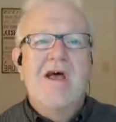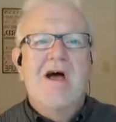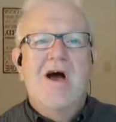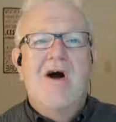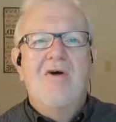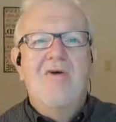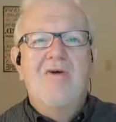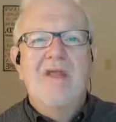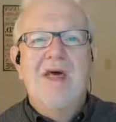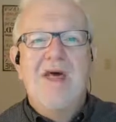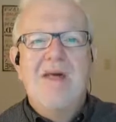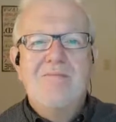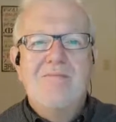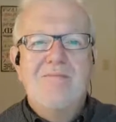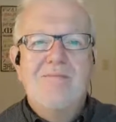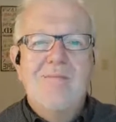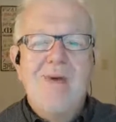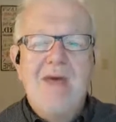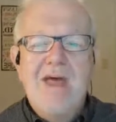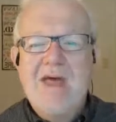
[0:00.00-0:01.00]
on
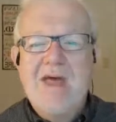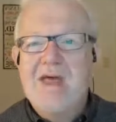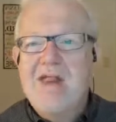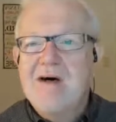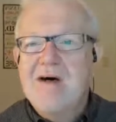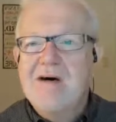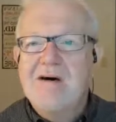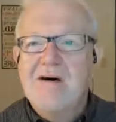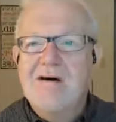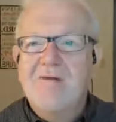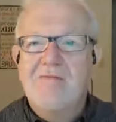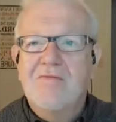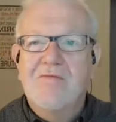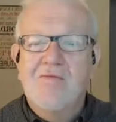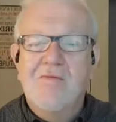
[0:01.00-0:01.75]
that bed of